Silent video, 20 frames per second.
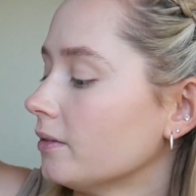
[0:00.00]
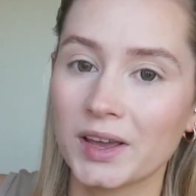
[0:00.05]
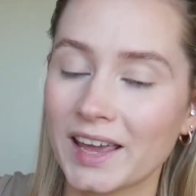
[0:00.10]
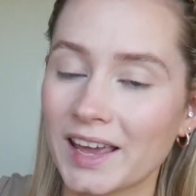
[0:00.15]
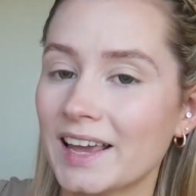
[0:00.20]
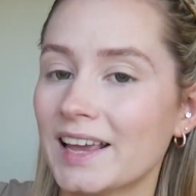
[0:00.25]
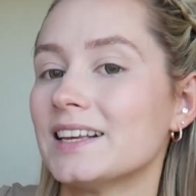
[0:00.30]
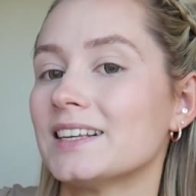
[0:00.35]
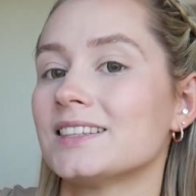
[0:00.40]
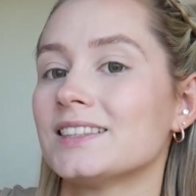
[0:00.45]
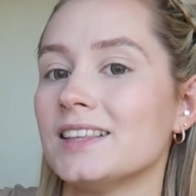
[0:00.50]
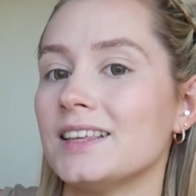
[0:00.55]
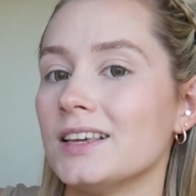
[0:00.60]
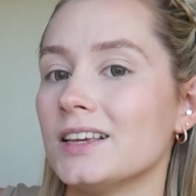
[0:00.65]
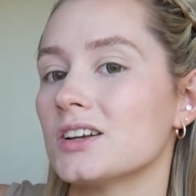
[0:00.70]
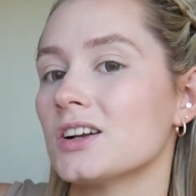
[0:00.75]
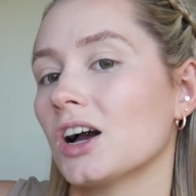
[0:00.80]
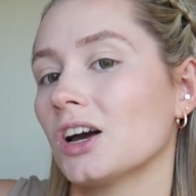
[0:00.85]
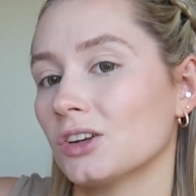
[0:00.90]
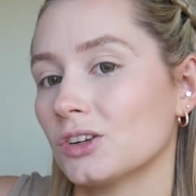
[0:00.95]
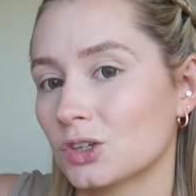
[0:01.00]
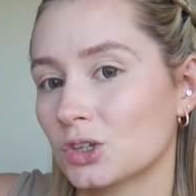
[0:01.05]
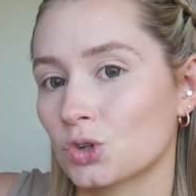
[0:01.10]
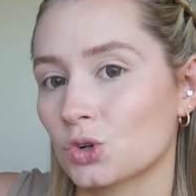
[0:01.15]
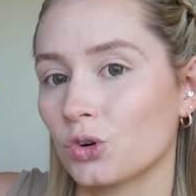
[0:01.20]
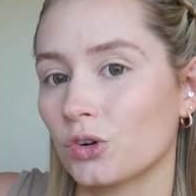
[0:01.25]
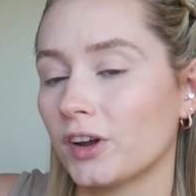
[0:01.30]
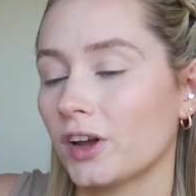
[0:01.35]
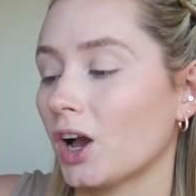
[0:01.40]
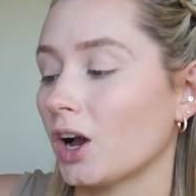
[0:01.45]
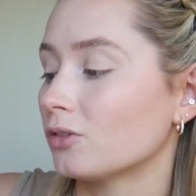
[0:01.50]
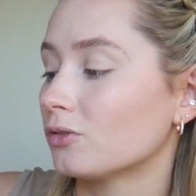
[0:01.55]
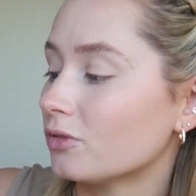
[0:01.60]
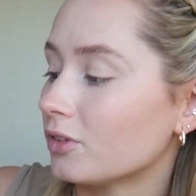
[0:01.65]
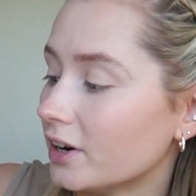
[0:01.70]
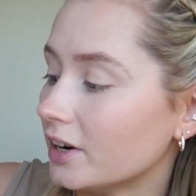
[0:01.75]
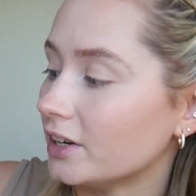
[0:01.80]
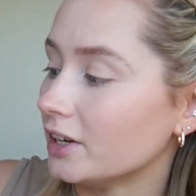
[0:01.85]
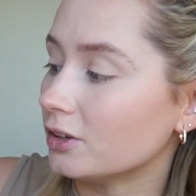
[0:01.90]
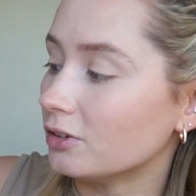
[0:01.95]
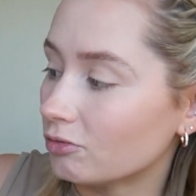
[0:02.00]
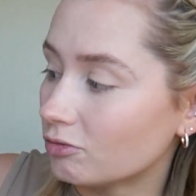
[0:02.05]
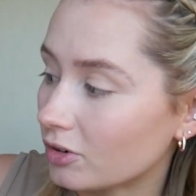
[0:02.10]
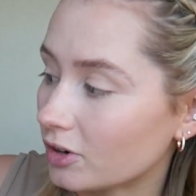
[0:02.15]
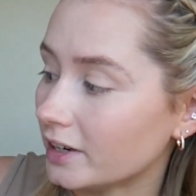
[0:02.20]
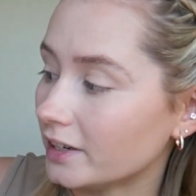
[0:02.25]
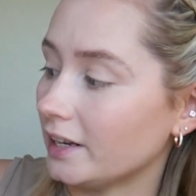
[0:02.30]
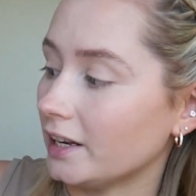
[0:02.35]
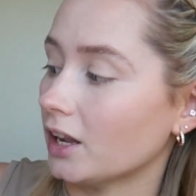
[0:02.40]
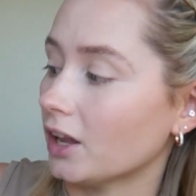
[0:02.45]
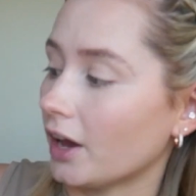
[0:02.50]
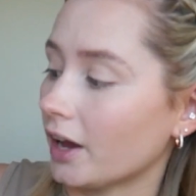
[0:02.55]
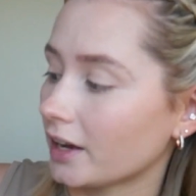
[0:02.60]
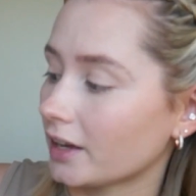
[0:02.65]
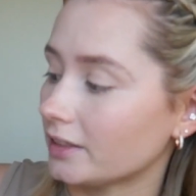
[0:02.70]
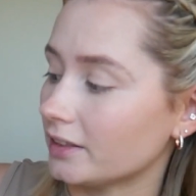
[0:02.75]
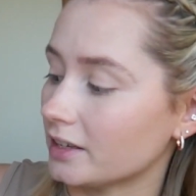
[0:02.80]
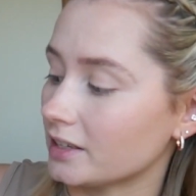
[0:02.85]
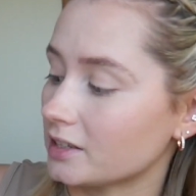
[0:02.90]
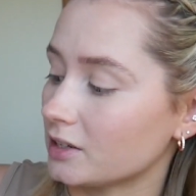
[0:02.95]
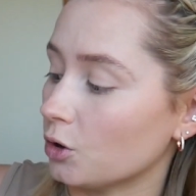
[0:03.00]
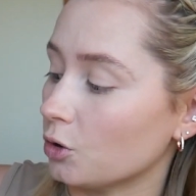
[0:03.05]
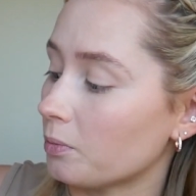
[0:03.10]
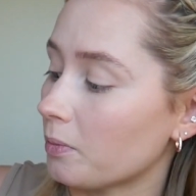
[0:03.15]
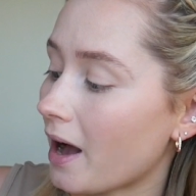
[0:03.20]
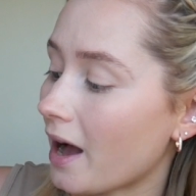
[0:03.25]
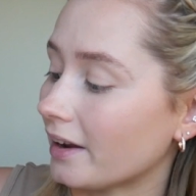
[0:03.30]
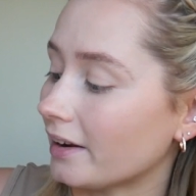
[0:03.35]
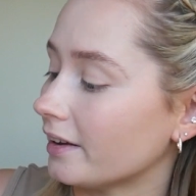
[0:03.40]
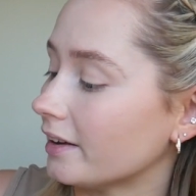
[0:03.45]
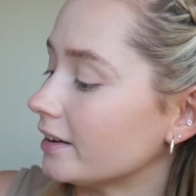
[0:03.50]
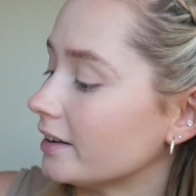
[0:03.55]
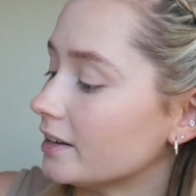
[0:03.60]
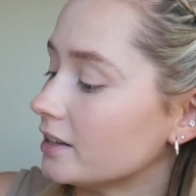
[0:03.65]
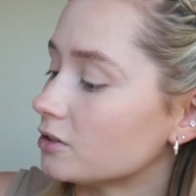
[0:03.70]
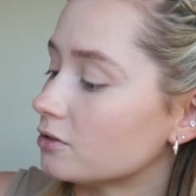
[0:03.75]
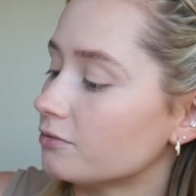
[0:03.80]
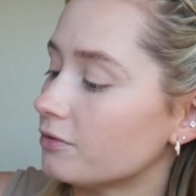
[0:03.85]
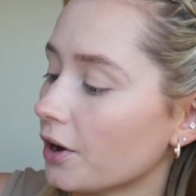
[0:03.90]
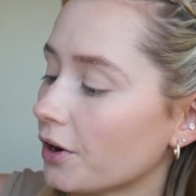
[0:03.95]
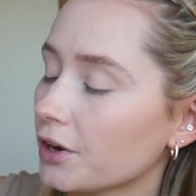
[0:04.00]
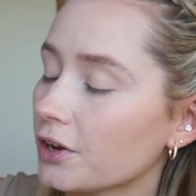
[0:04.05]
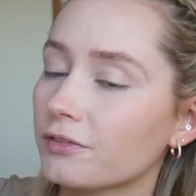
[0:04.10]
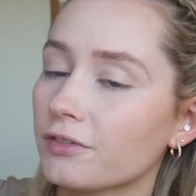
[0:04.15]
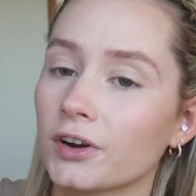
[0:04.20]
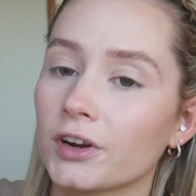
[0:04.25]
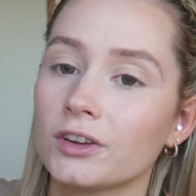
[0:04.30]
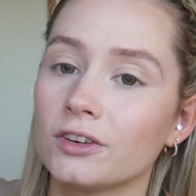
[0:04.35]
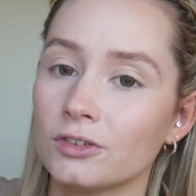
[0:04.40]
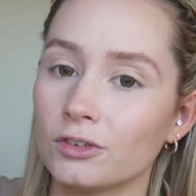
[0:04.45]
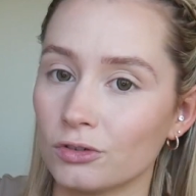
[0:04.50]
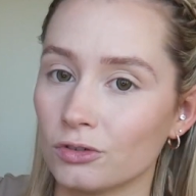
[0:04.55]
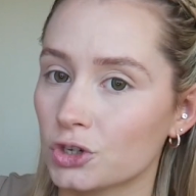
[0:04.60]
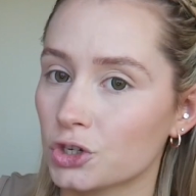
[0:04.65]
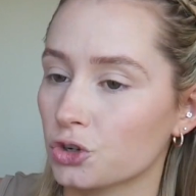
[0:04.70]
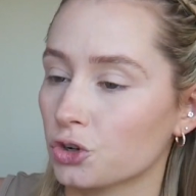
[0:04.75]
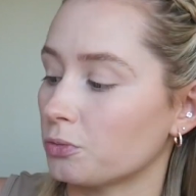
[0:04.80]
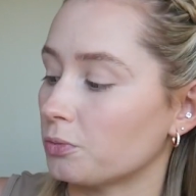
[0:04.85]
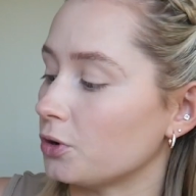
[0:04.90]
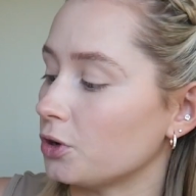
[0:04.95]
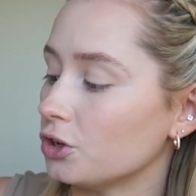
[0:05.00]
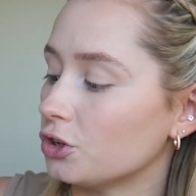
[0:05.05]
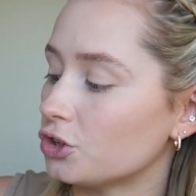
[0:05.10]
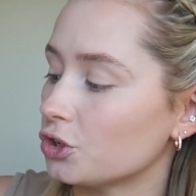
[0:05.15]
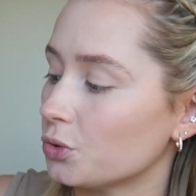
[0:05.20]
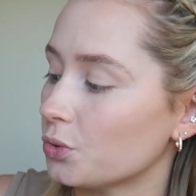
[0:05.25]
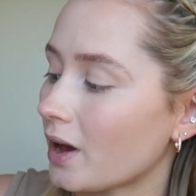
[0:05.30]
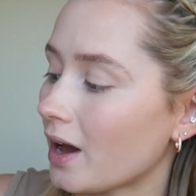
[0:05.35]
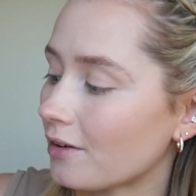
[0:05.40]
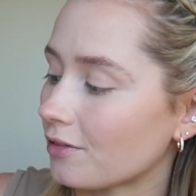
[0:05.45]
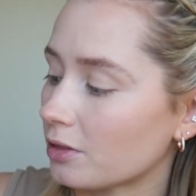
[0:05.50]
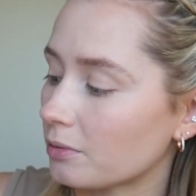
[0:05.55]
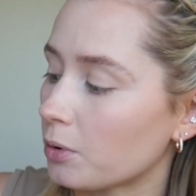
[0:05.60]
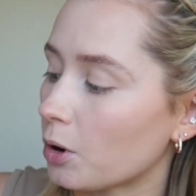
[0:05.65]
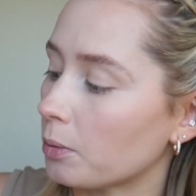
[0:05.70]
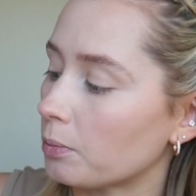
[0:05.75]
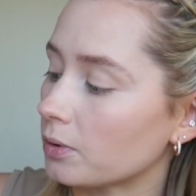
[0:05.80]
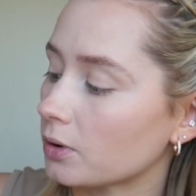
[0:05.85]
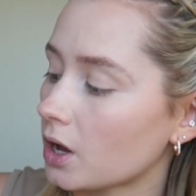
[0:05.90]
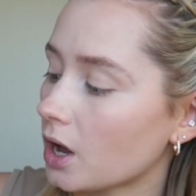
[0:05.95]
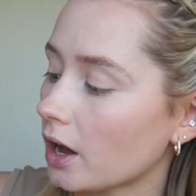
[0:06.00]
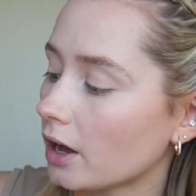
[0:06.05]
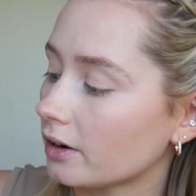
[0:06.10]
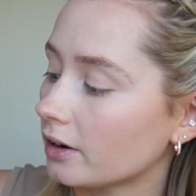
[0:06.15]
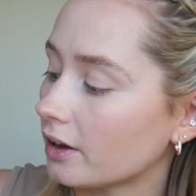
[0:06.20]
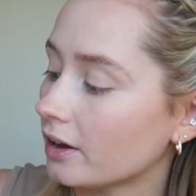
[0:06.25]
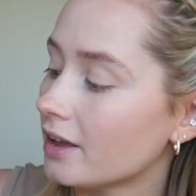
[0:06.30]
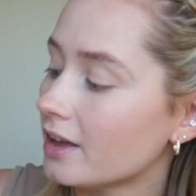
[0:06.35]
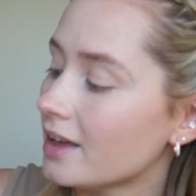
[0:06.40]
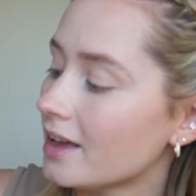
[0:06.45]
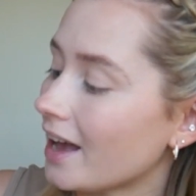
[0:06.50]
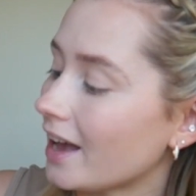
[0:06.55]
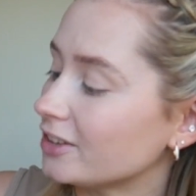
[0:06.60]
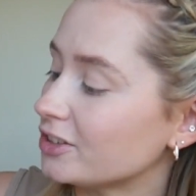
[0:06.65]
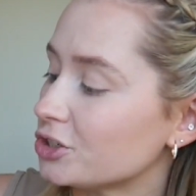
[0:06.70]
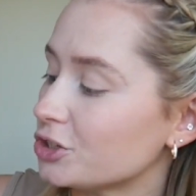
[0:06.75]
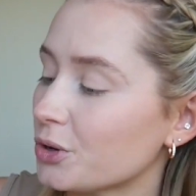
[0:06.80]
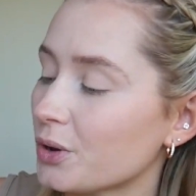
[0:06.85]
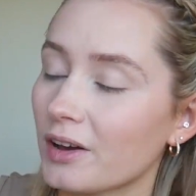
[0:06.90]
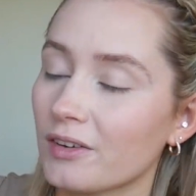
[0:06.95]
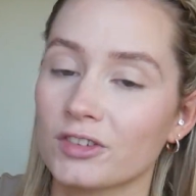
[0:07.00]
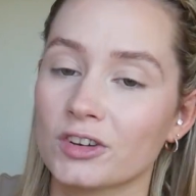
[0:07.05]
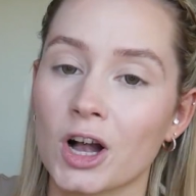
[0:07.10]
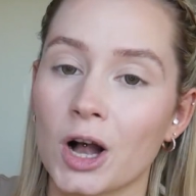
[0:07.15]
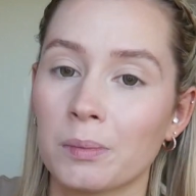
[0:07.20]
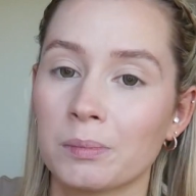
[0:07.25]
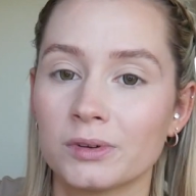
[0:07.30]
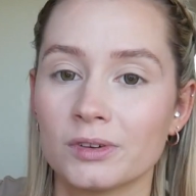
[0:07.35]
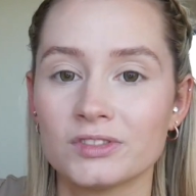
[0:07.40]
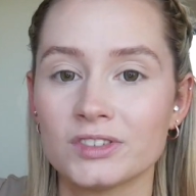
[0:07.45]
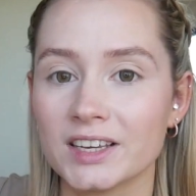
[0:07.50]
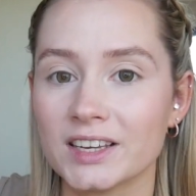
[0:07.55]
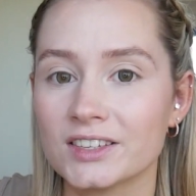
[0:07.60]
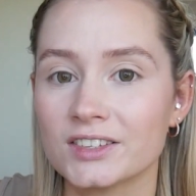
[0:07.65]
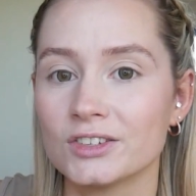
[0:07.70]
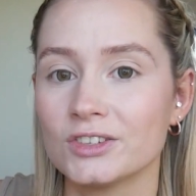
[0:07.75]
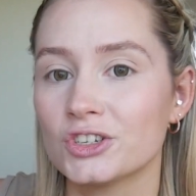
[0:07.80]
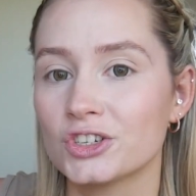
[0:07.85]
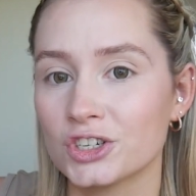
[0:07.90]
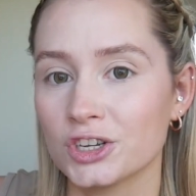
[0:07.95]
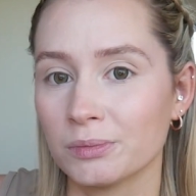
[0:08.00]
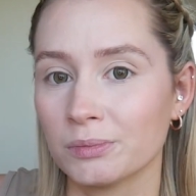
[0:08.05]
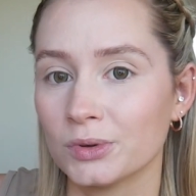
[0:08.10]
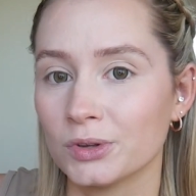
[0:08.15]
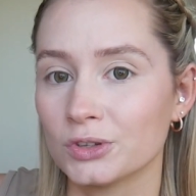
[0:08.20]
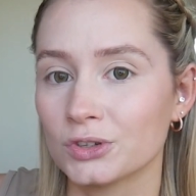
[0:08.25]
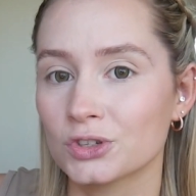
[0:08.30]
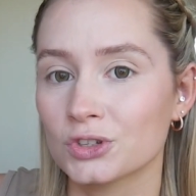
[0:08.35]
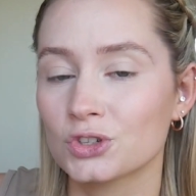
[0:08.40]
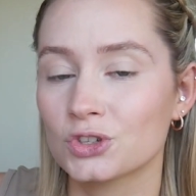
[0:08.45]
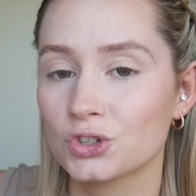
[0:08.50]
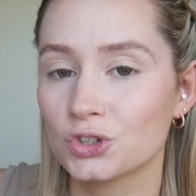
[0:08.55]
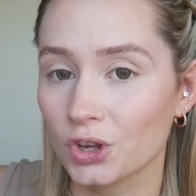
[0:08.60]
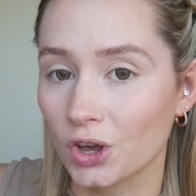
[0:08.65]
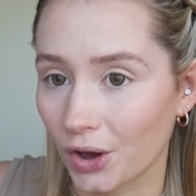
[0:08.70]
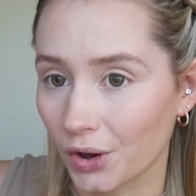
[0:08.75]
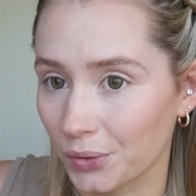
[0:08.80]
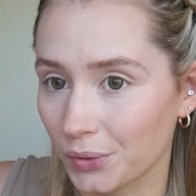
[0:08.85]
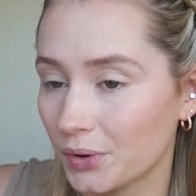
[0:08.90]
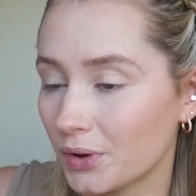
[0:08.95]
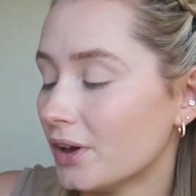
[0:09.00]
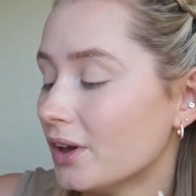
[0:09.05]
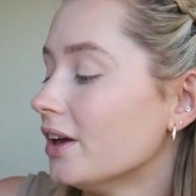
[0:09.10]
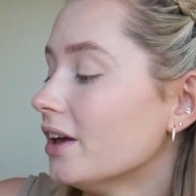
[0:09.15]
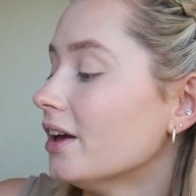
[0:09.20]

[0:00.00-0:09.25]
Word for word: Here is the colour story. I really, really like this little palette. It's very, very neutral, but you do have the pop of colour and you do have a couple of decent shimmers. So,